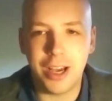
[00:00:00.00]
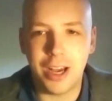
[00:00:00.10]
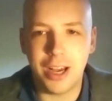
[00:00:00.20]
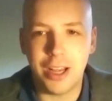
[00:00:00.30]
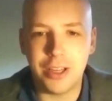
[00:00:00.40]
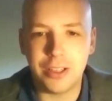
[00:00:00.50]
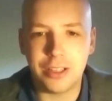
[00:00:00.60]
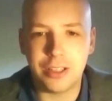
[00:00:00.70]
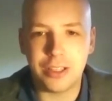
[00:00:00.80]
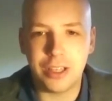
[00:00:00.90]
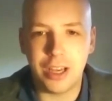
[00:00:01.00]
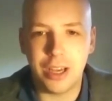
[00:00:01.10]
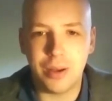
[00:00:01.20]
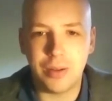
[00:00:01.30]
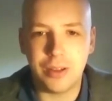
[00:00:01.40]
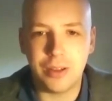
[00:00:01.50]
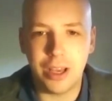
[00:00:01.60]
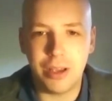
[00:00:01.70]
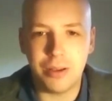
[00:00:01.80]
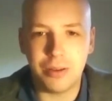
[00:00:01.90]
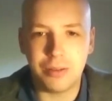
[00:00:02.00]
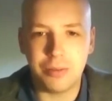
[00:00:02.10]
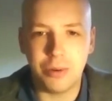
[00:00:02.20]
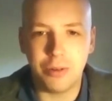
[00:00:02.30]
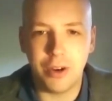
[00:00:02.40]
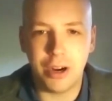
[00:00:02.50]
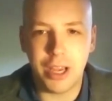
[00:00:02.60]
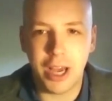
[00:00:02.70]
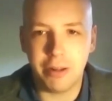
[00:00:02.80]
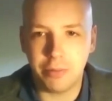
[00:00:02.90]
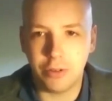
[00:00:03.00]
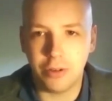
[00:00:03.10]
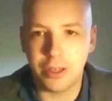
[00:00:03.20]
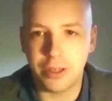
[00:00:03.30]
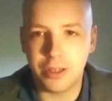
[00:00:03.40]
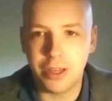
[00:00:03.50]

and they were very helpful, and